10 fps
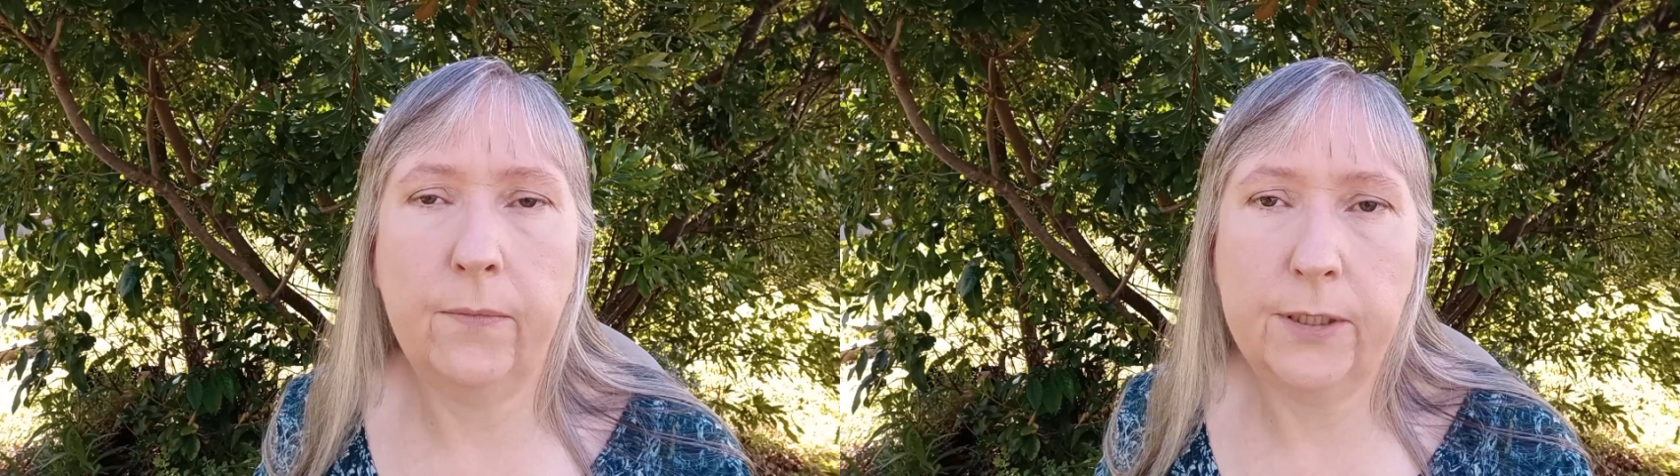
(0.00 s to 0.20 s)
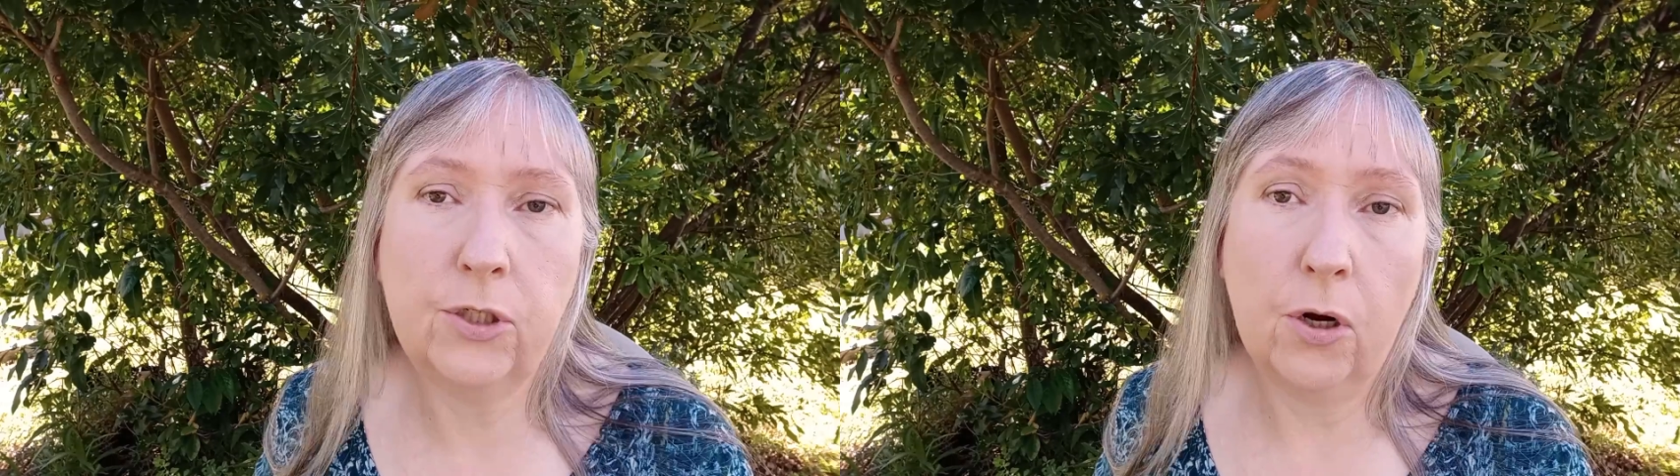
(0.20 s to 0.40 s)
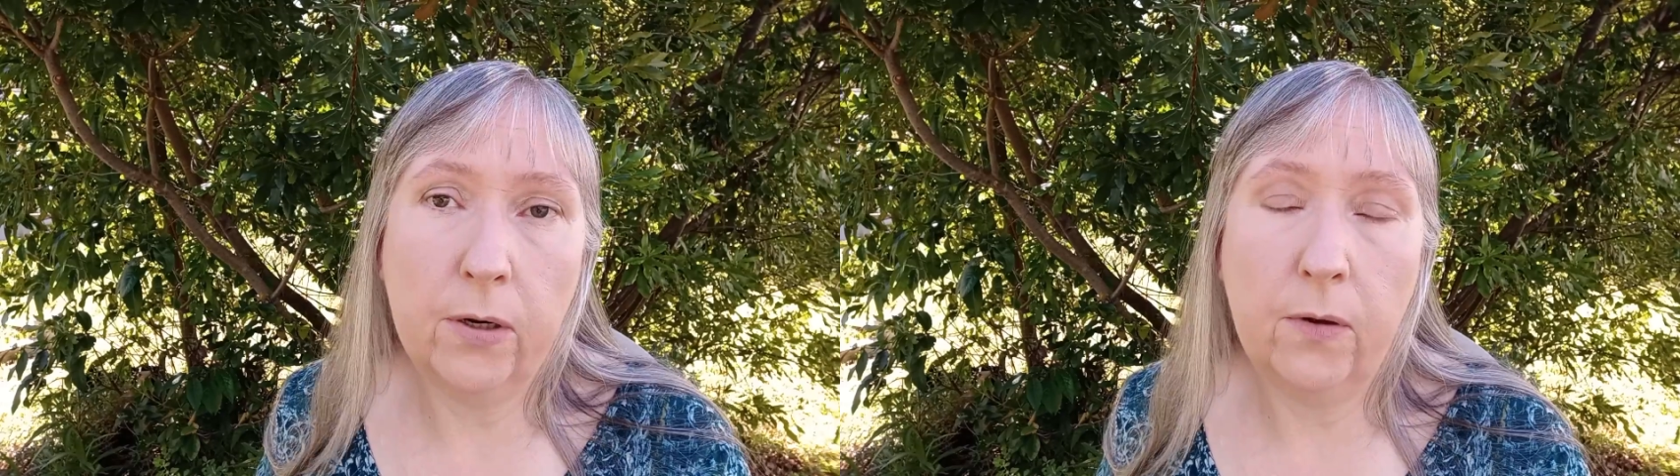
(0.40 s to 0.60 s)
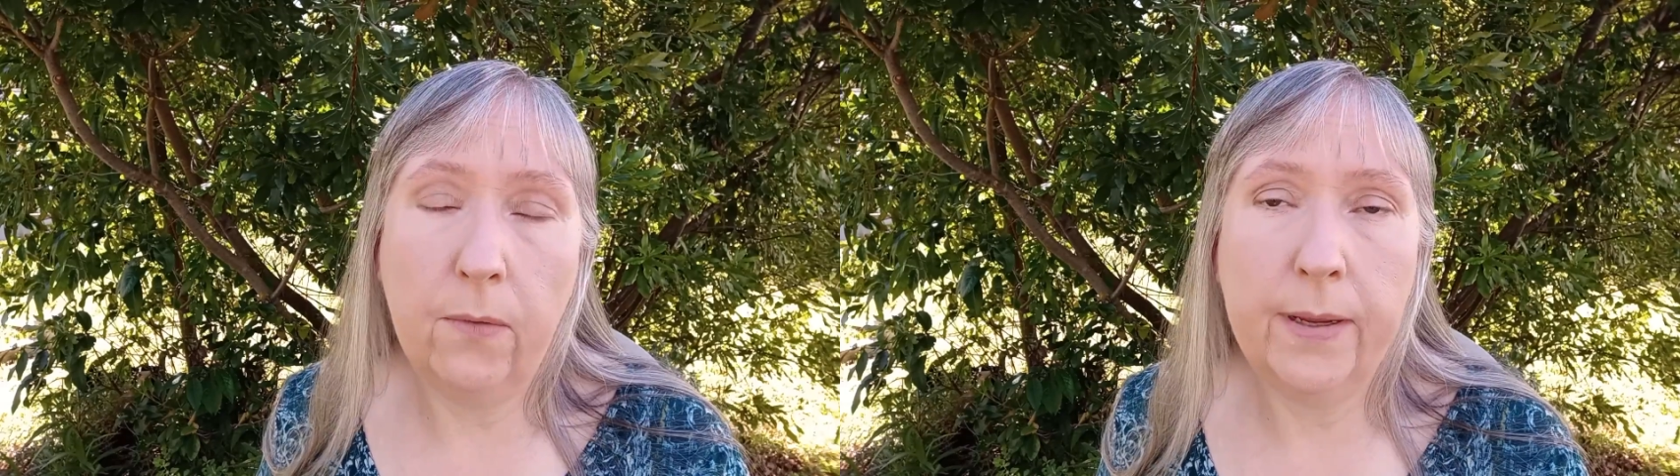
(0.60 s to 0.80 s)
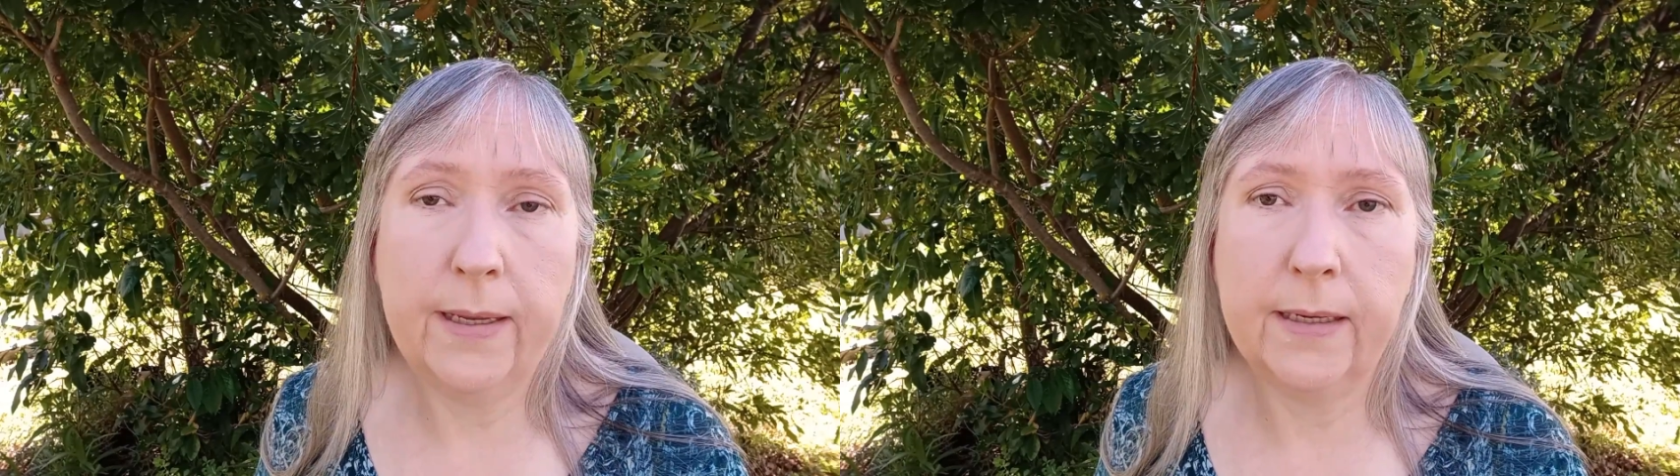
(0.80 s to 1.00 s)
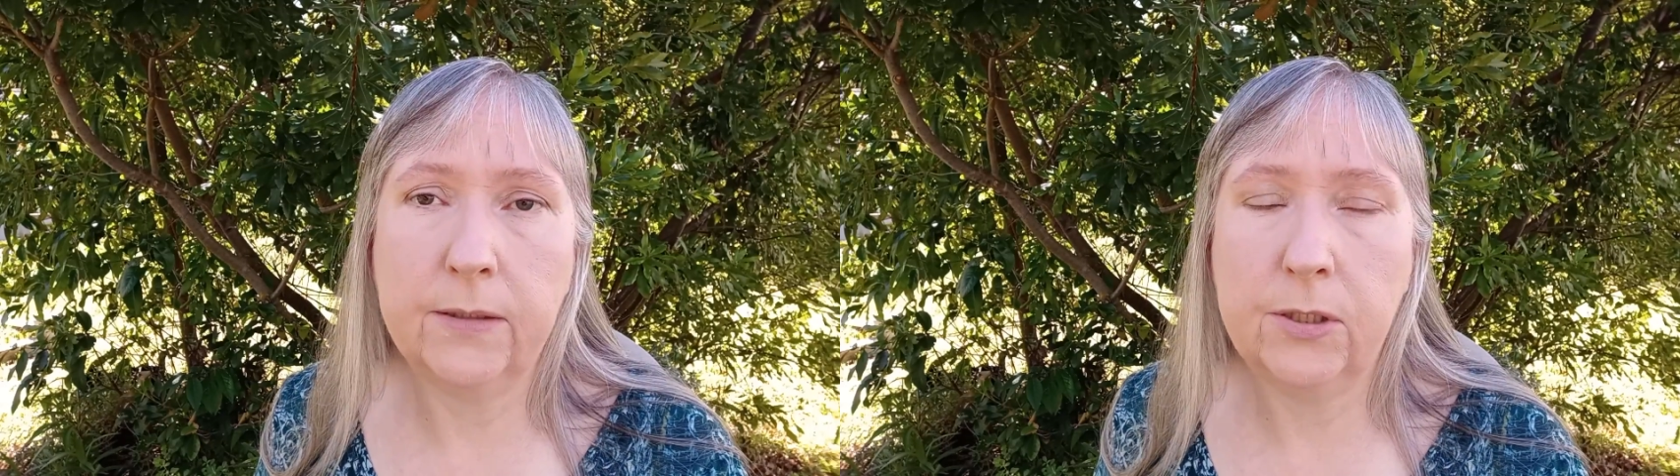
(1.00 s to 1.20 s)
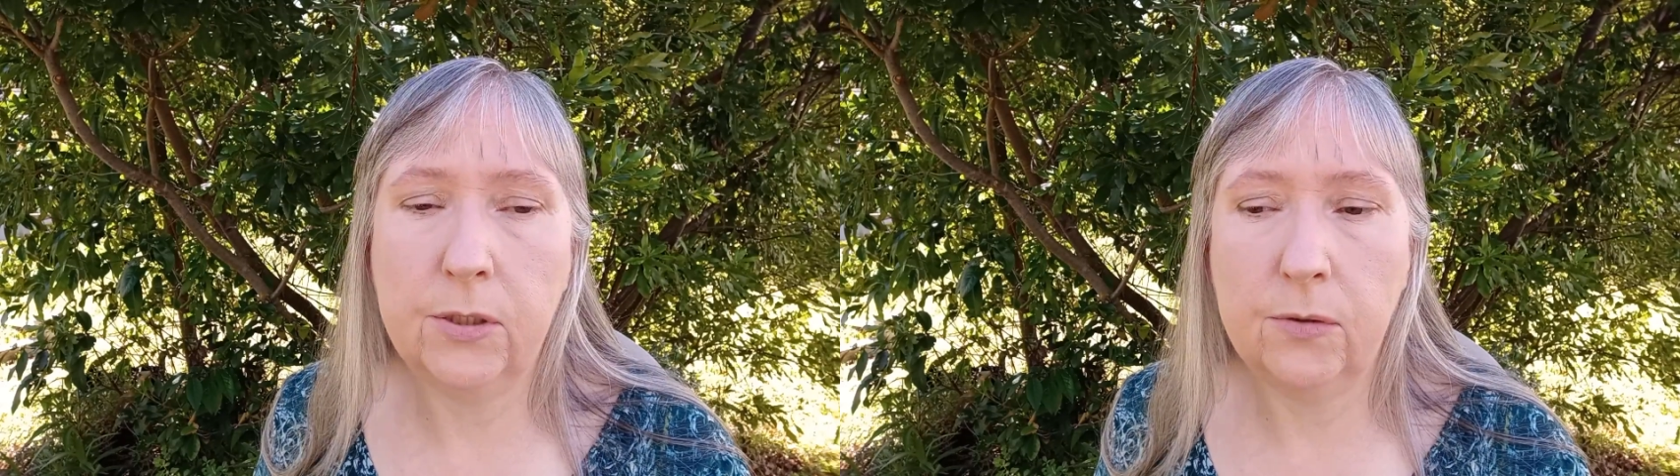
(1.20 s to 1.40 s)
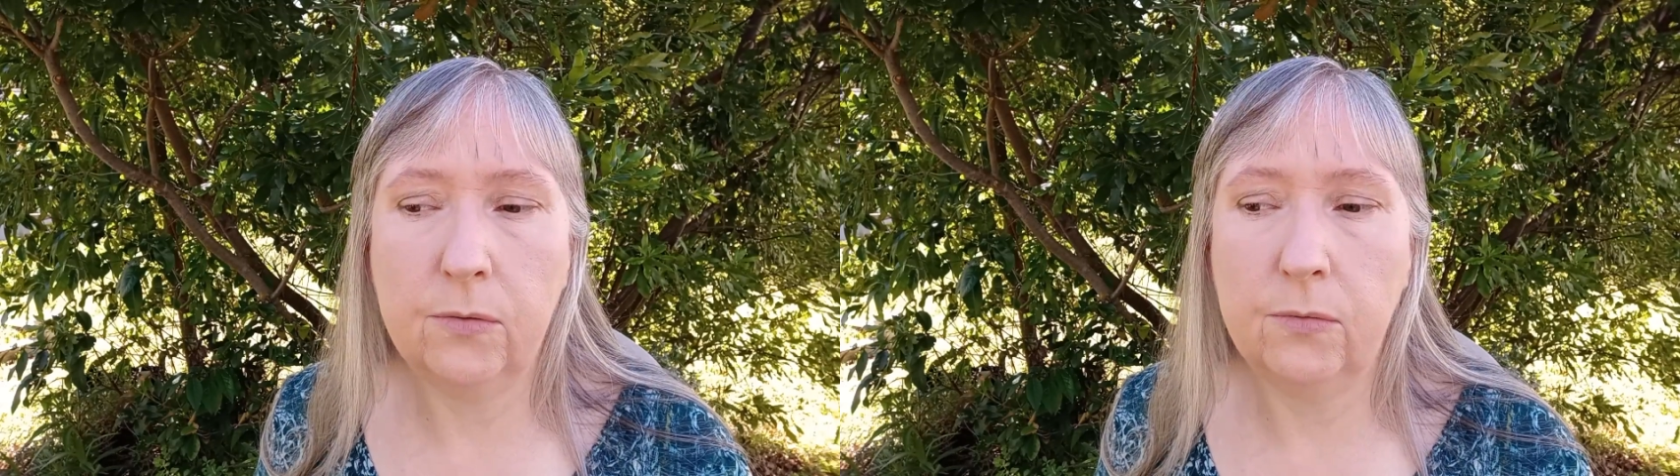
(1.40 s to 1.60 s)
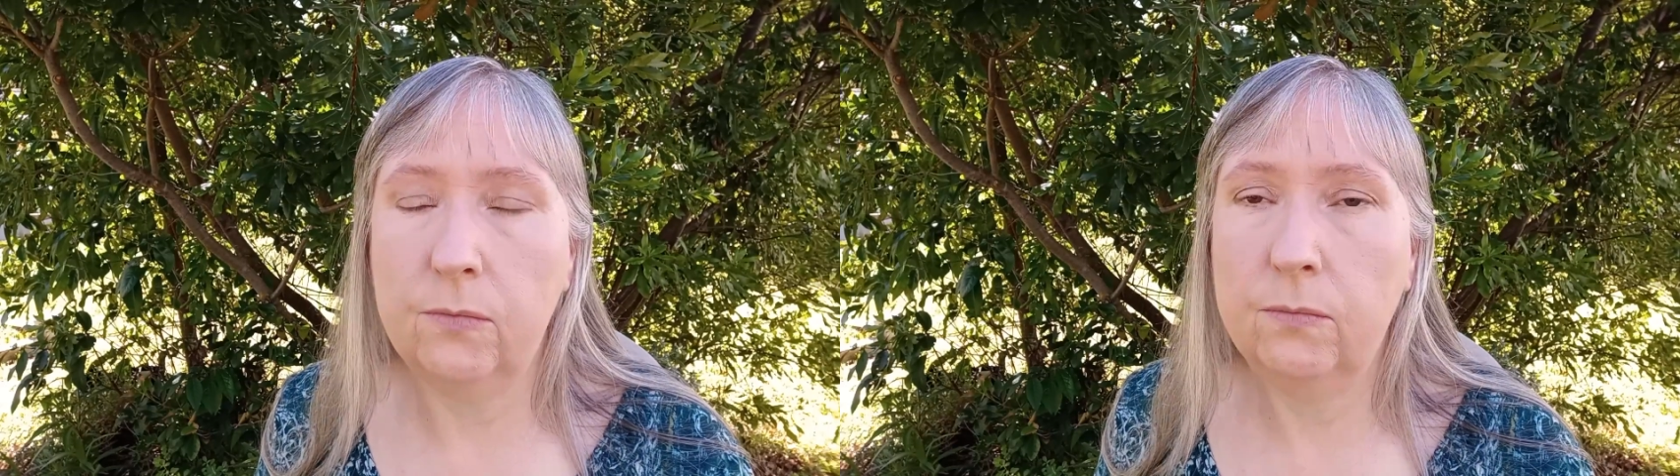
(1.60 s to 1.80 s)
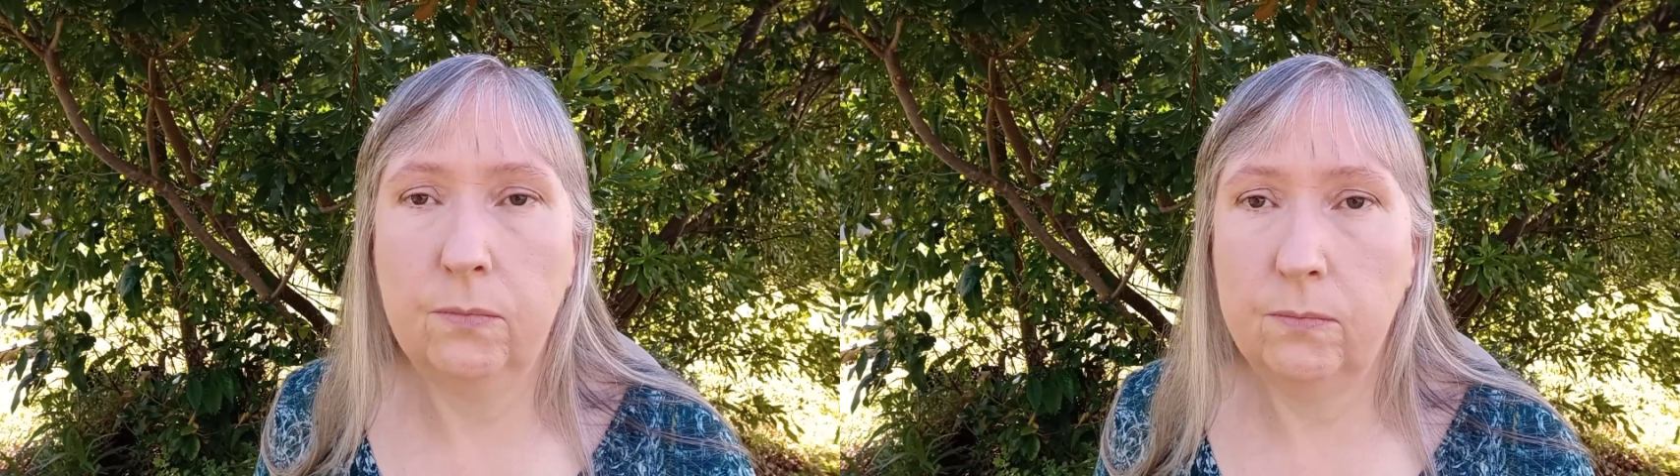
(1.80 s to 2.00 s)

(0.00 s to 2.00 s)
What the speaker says: we start going into